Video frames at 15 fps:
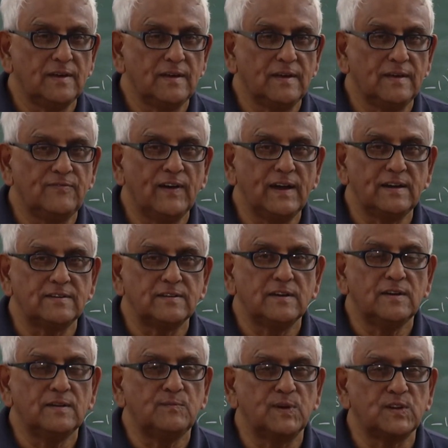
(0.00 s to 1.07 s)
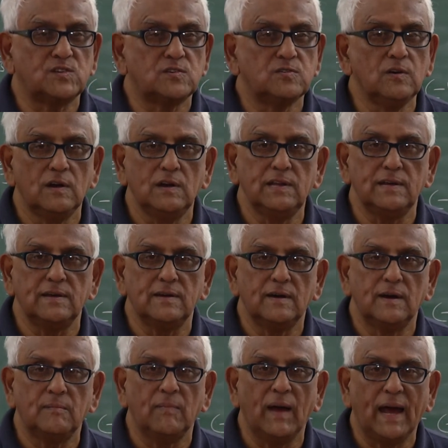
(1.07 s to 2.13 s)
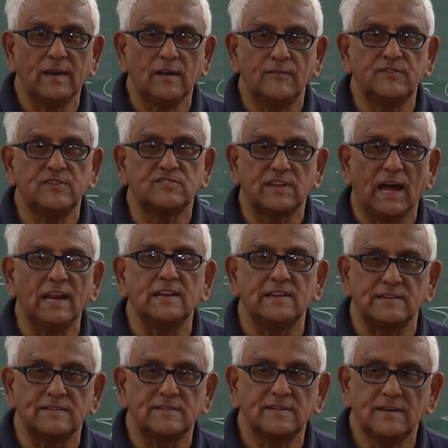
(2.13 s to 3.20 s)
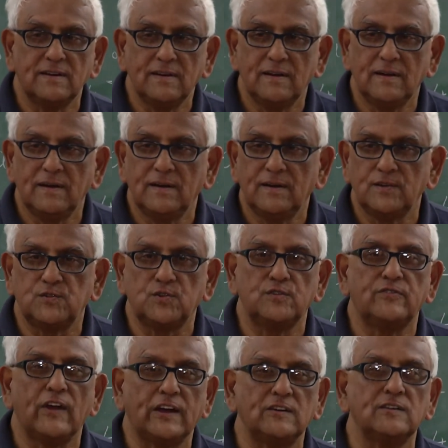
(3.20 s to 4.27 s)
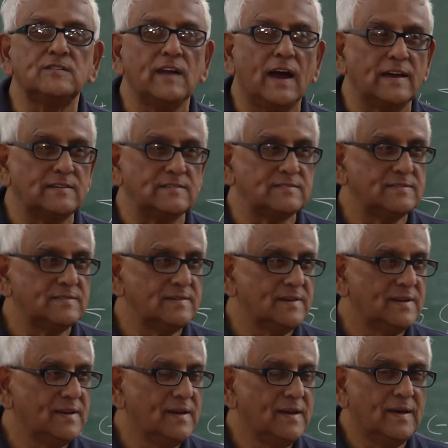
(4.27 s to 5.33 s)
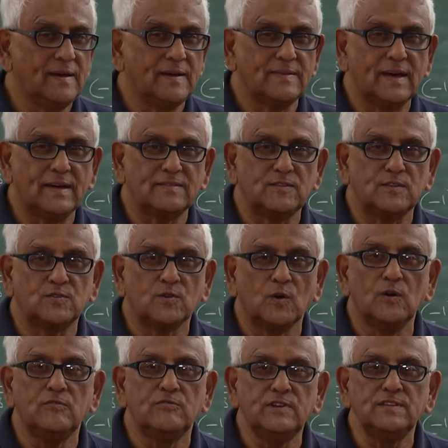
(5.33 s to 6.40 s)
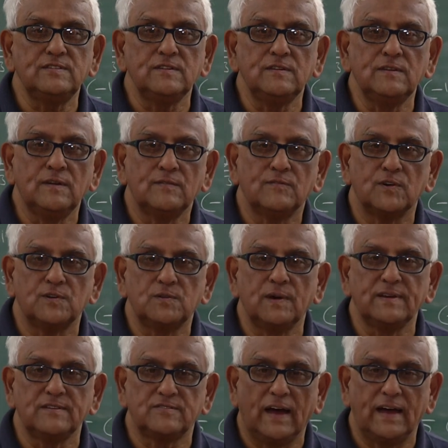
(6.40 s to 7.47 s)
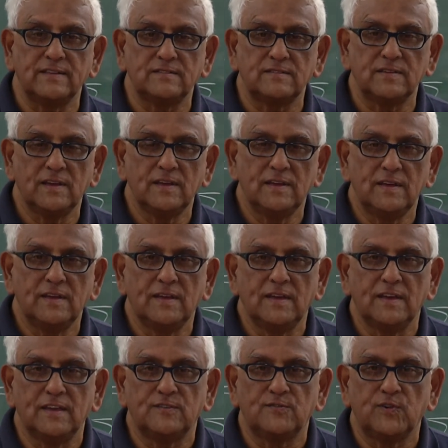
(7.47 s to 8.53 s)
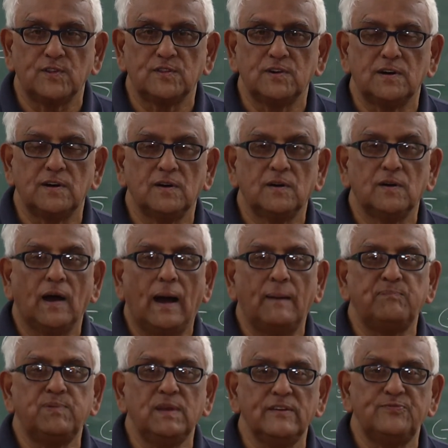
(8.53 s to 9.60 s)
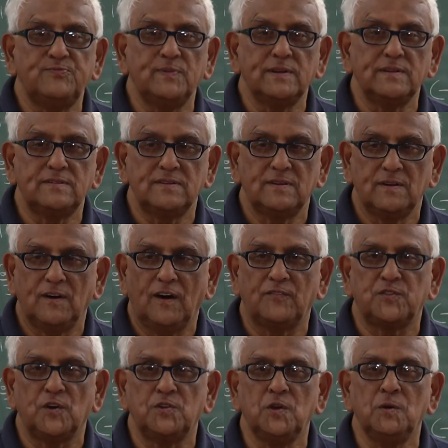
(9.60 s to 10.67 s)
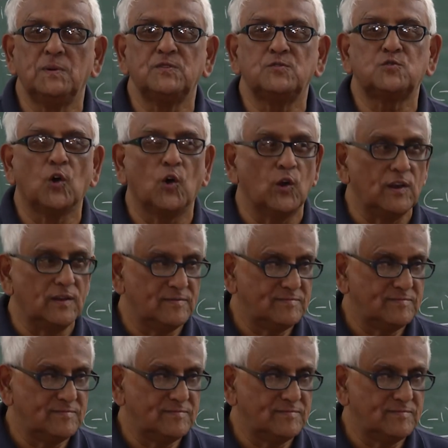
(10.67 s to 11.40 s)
He felt, but surely a man of his talent should recognize that the sole reason for doing science is for the upliftment of the human soul.